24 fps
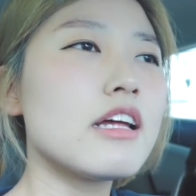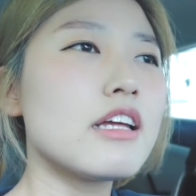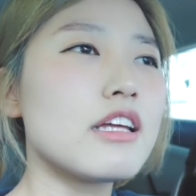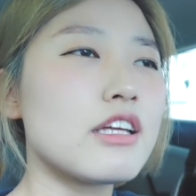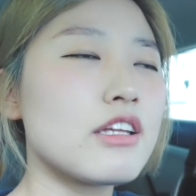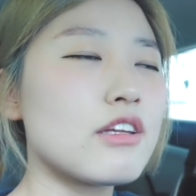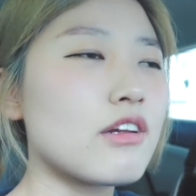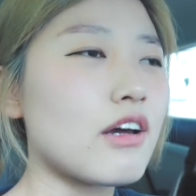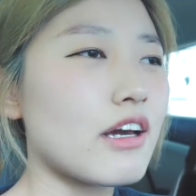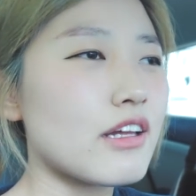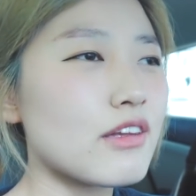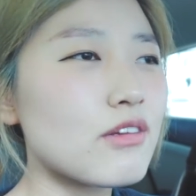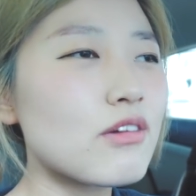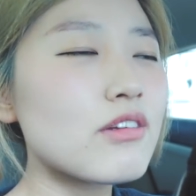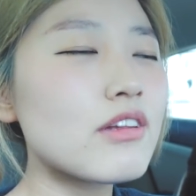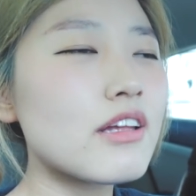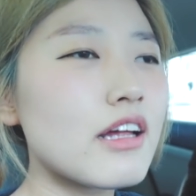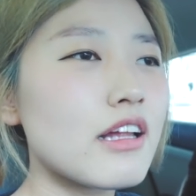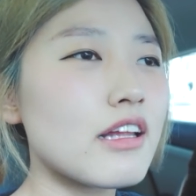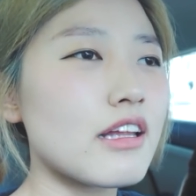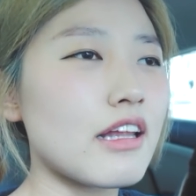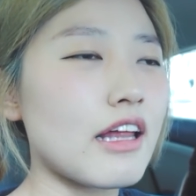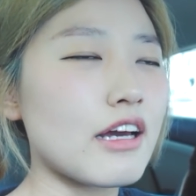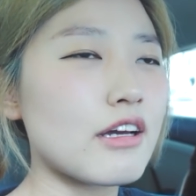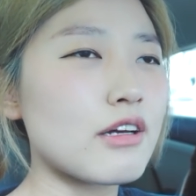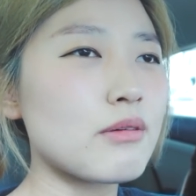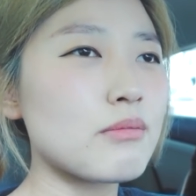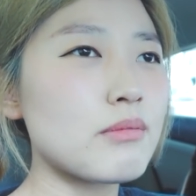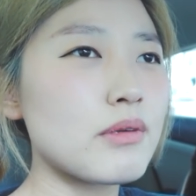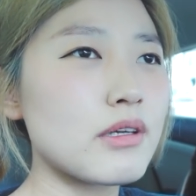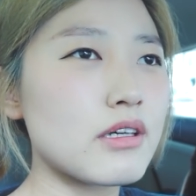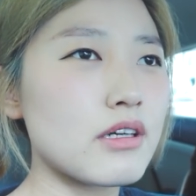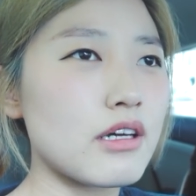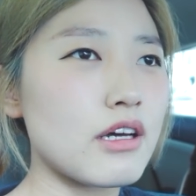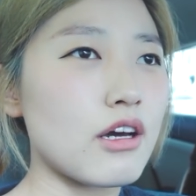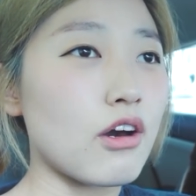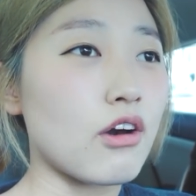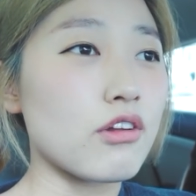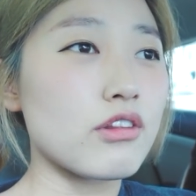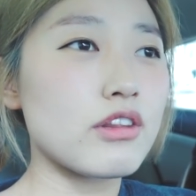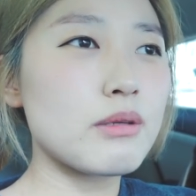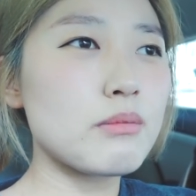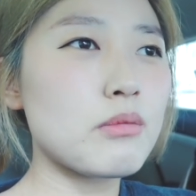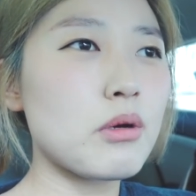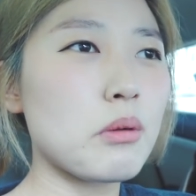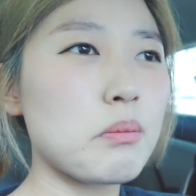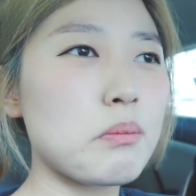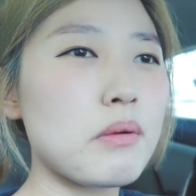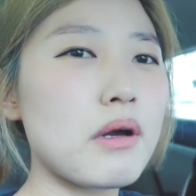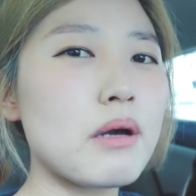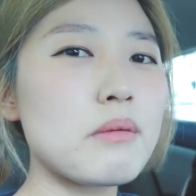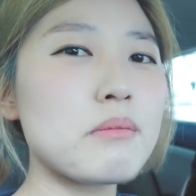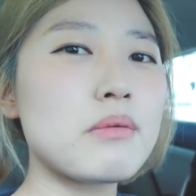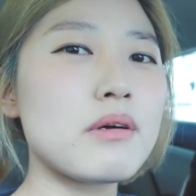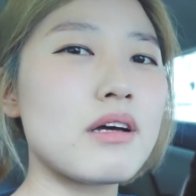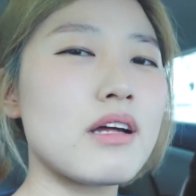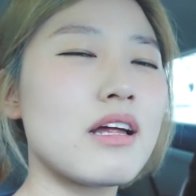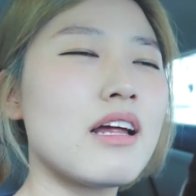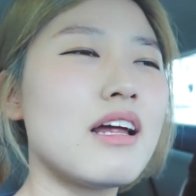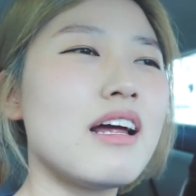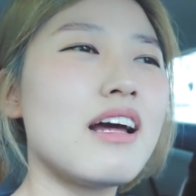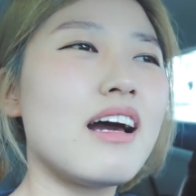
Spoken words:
You know, I know that I could make a healthy mukbang, but